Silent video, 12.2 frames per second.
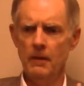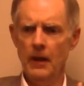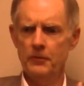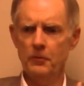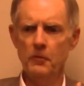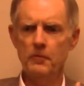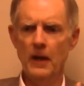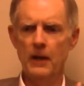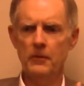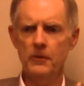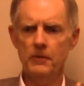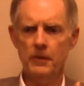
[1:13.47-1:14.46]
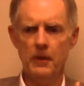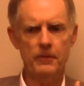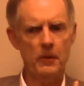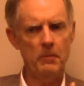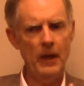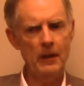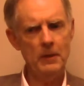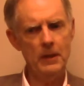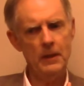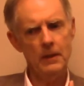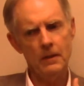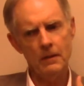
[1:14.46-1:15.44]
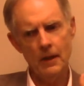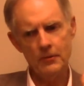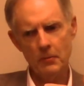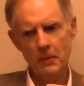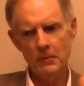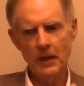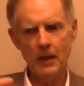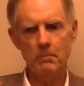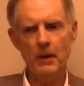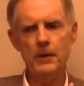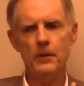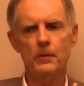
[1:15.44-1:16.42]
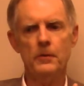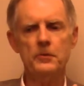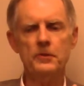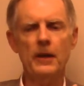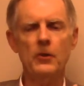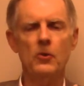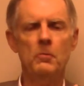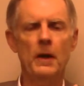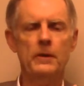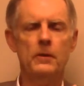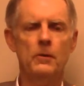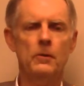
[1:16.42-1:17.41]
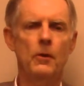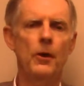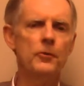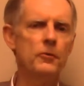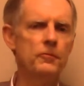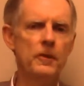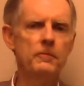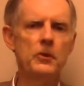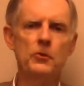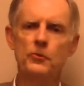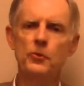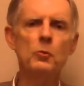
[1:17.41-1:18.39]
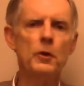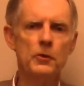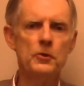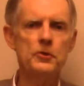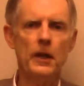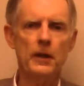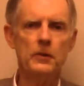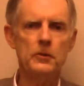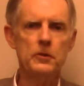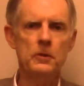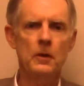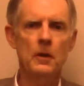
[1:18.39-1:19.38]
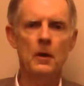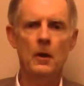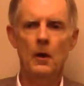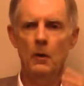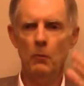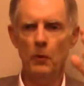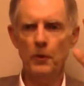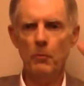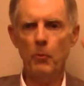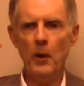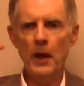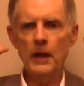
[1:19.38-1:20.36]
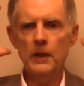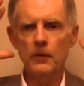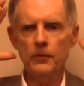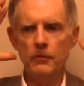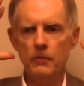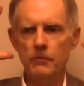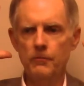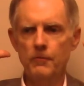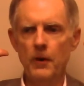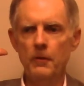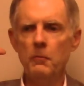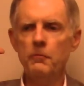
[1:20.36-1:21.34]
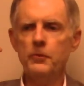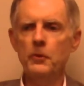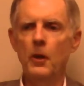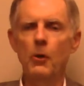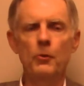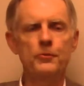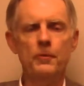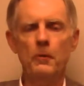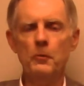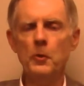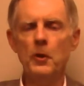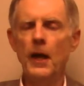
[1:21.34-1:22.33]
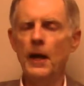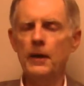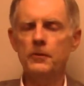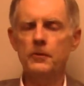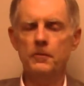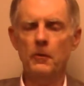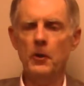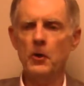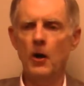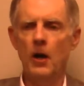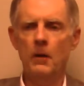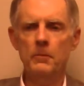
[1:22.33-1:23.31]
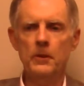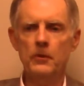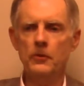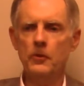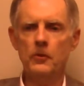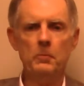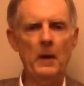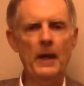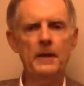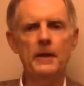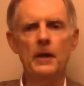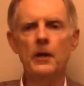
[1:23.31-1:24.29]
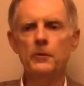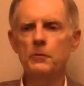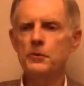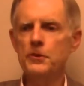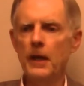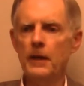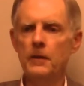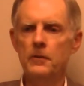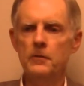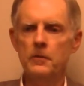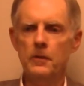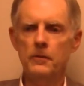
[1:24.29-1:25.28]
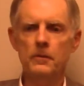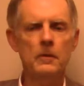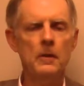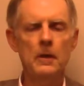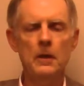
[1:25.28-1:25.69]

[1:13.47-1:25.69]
as we found, as the baby got better, the cycle might go to 150 or 200 seconds, where the brain is very slow, it's very relaxed, it's very calm, and it's expanding 100 seconds, and it's